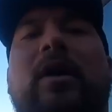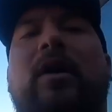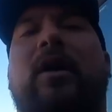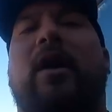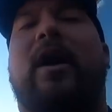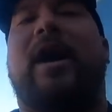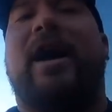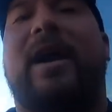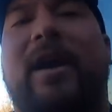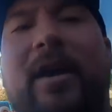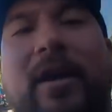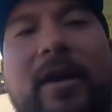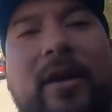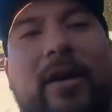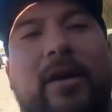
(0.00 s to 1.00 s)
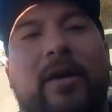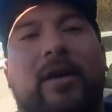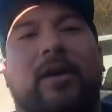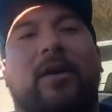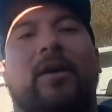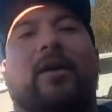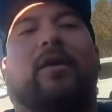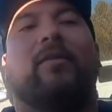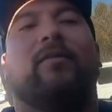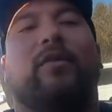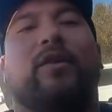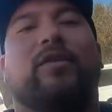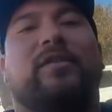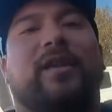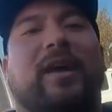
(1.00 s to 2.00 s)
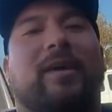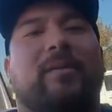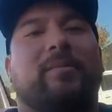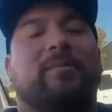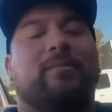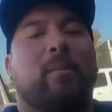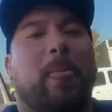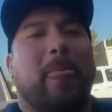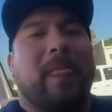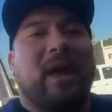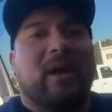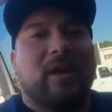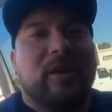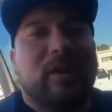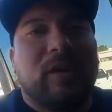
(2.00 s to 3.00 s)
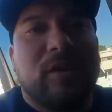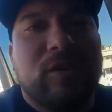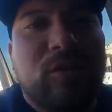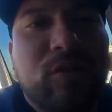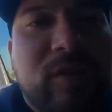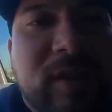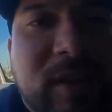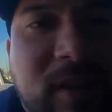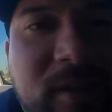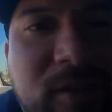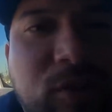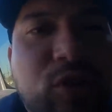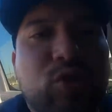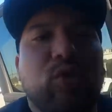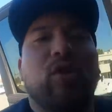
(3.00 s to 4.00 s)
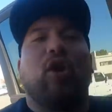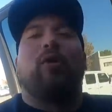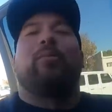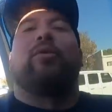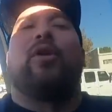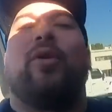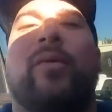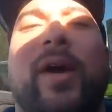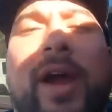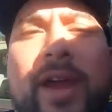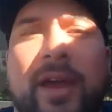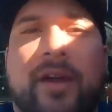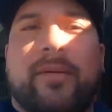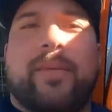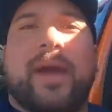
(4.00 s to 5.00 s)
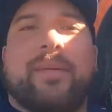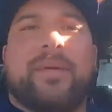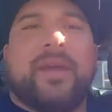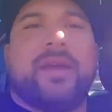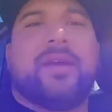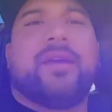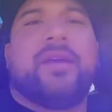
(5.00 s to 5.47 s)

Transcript: All right. First time using this new GoPro right here, baby.